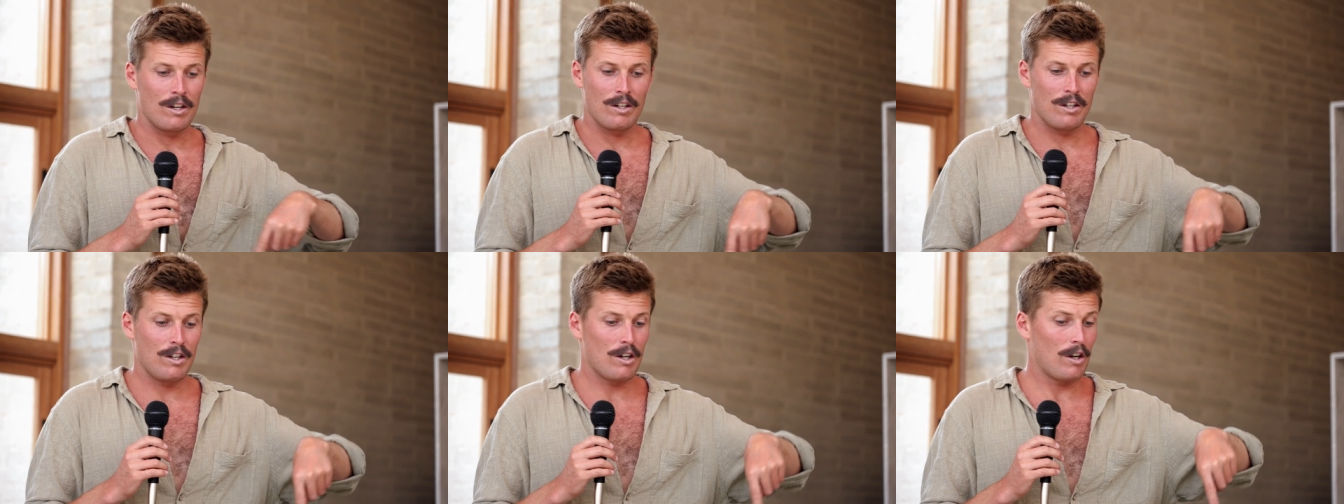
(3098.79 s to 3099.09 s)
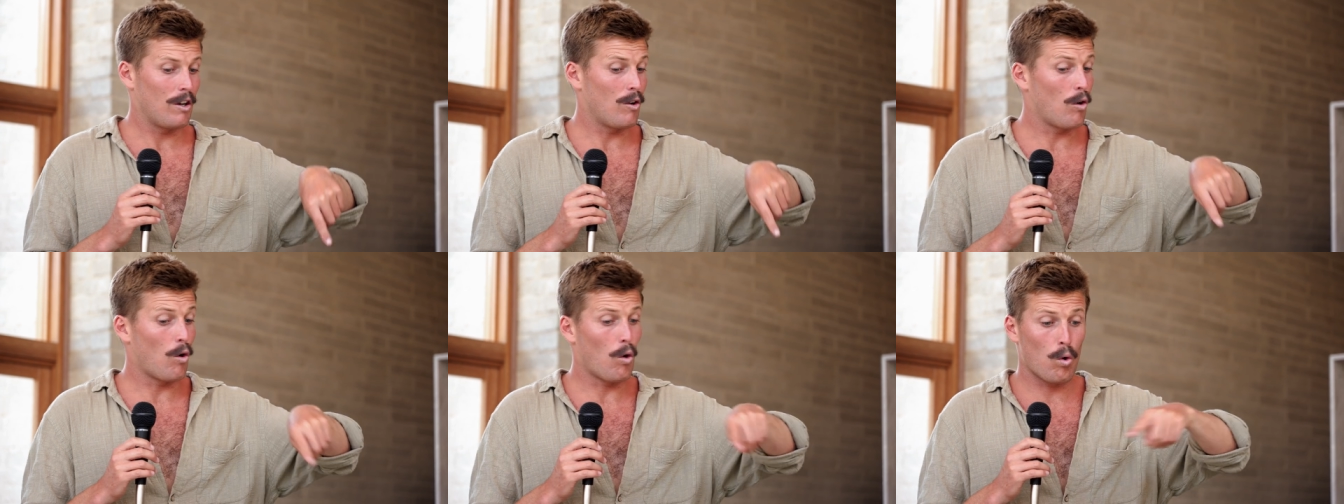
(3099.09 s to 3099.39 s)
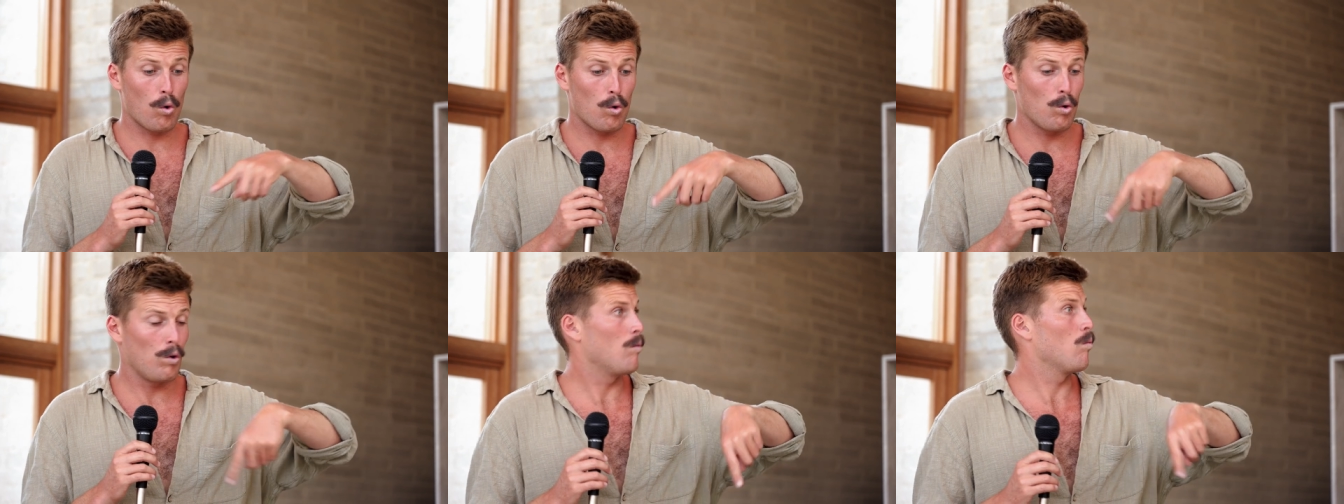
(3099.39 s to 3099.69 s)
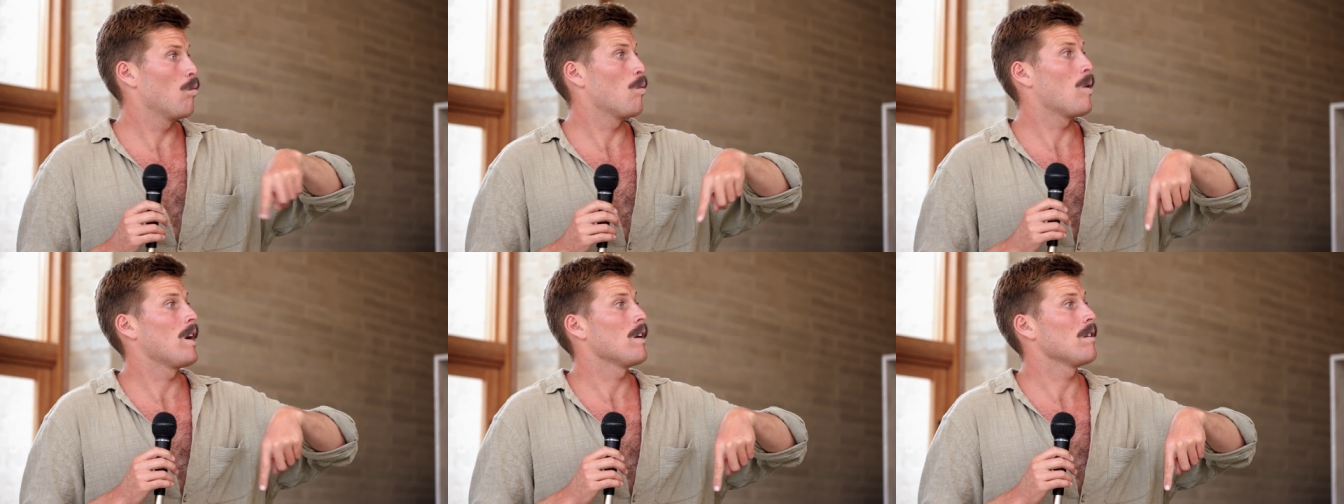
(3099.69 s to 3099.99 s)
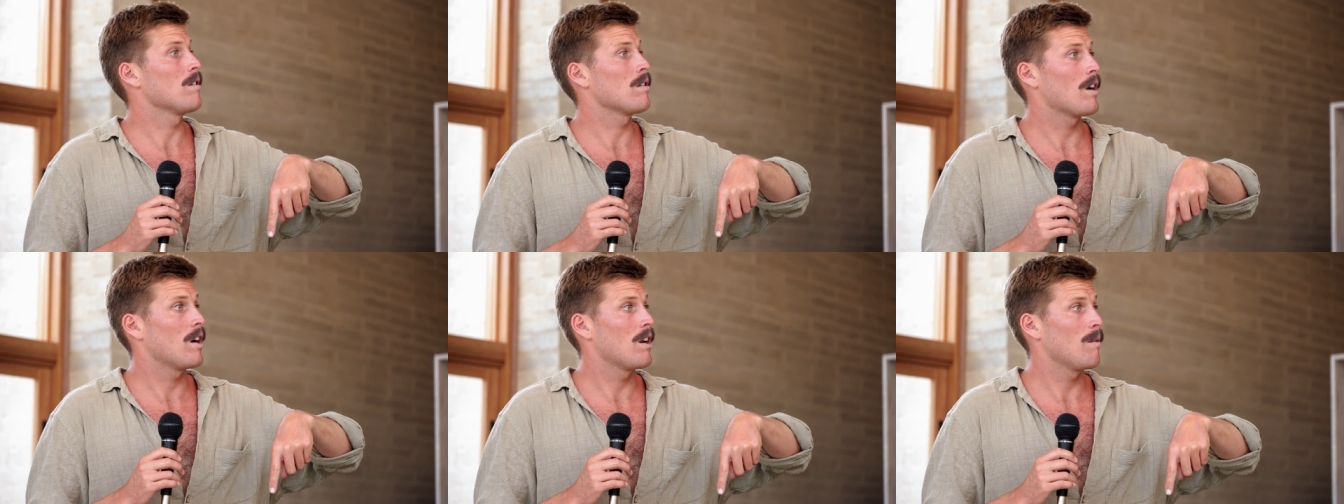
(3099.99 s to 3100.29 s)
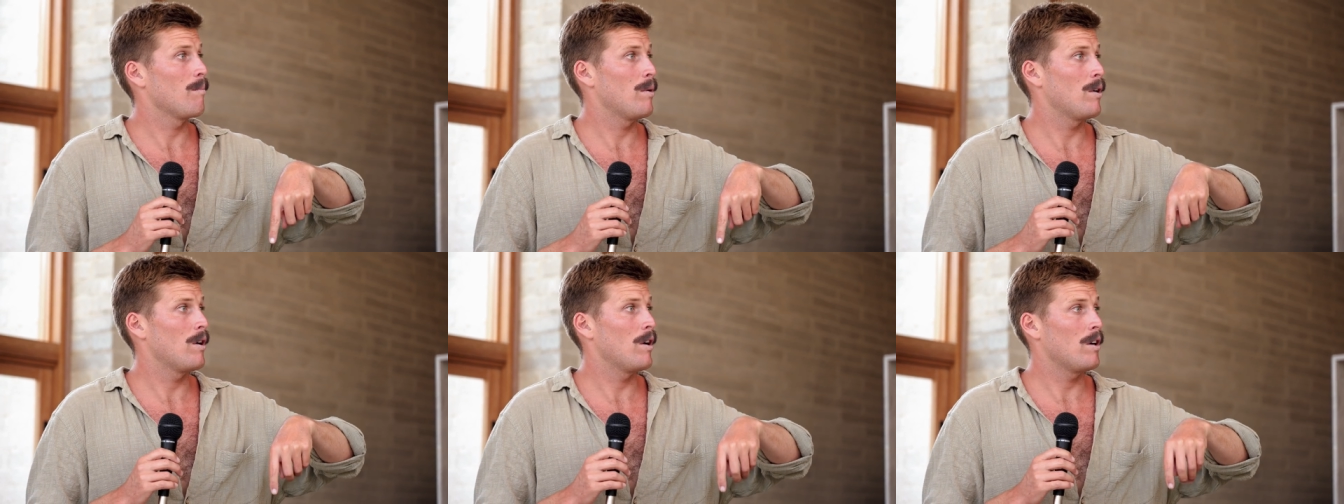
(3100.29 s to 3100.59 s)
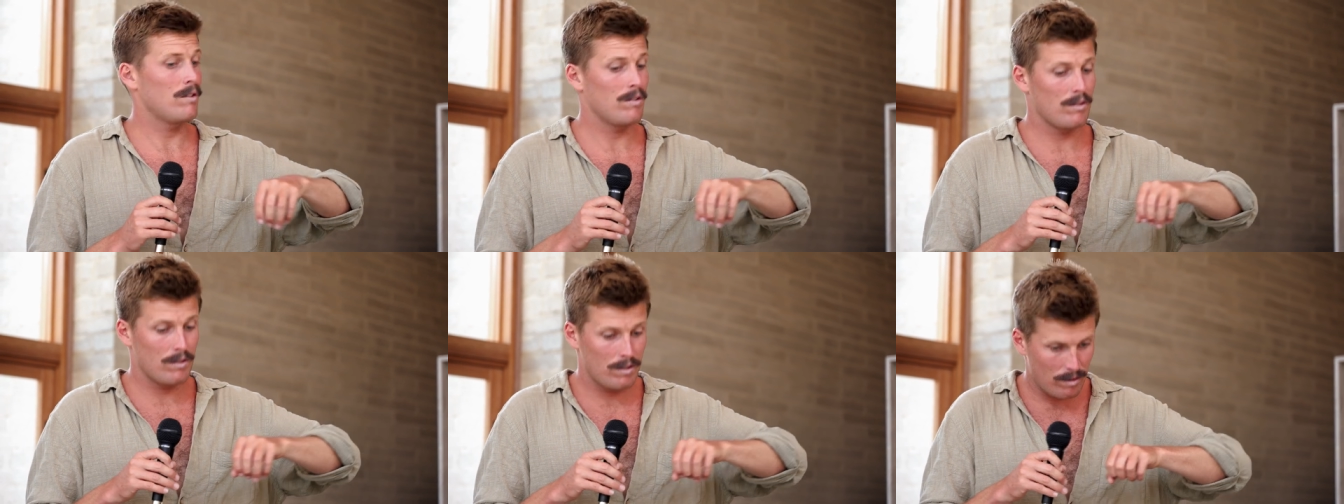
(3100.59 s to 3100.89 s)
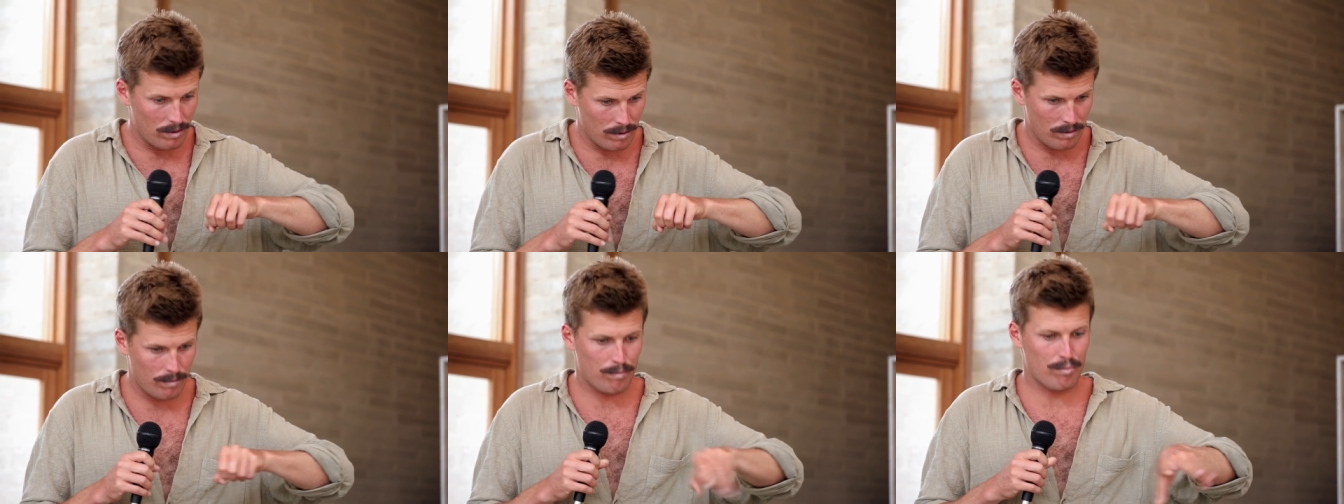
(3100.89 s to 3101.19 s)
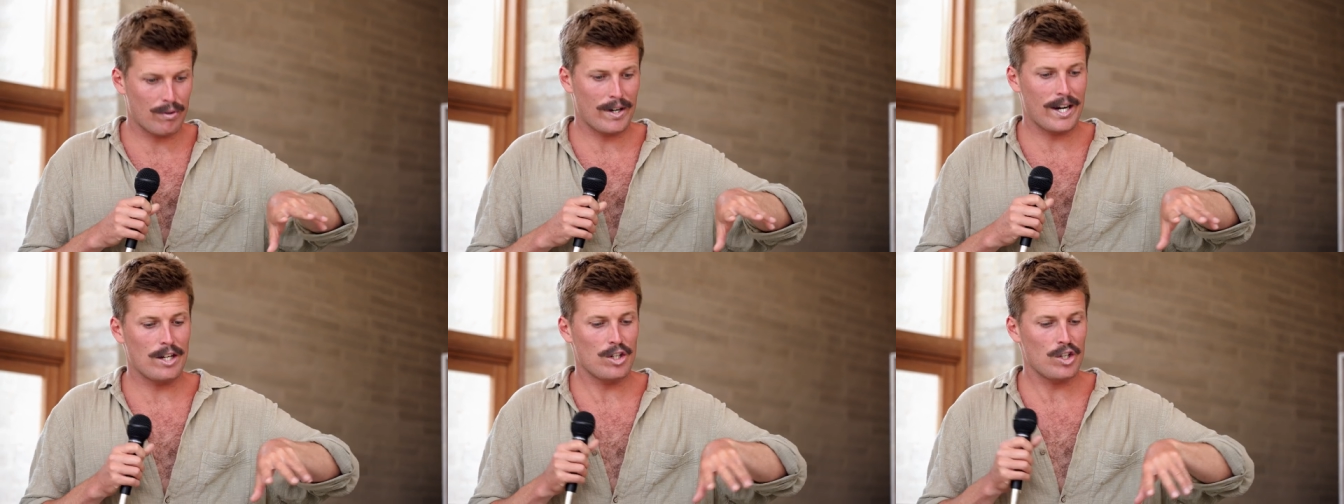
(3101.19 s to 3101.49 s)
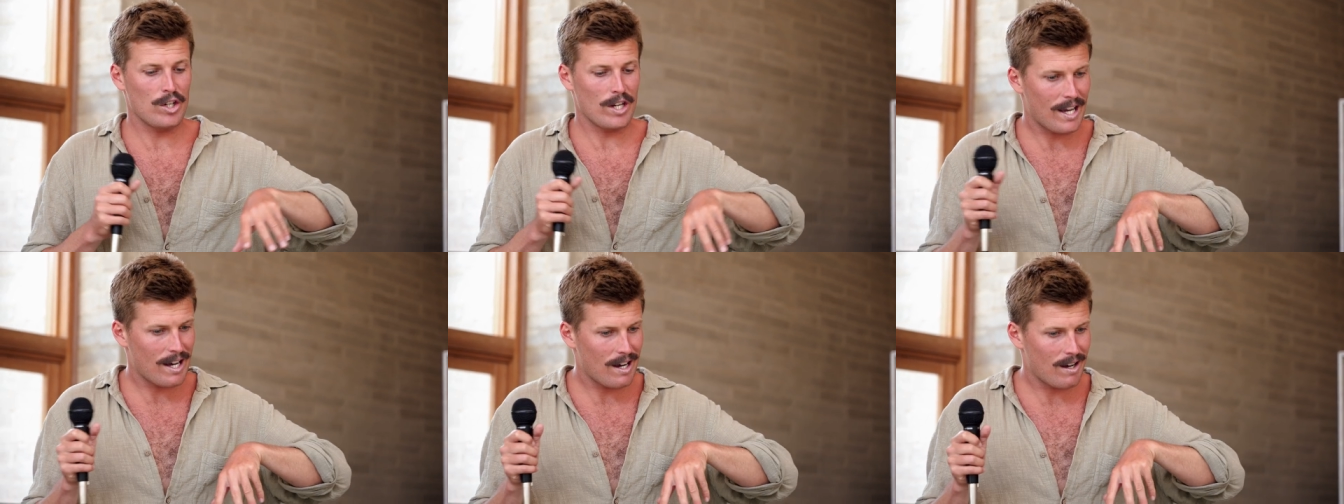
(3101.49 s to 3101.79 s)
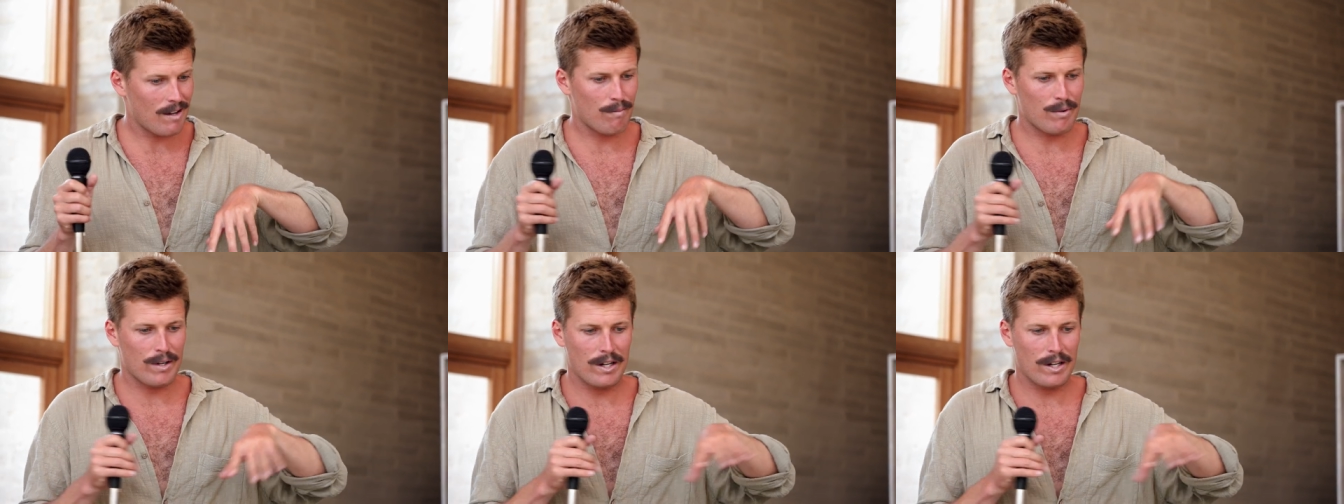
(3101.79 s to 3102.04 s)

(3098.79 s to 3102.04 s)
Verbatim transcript: you know, an all-in-one kind of person to branching out,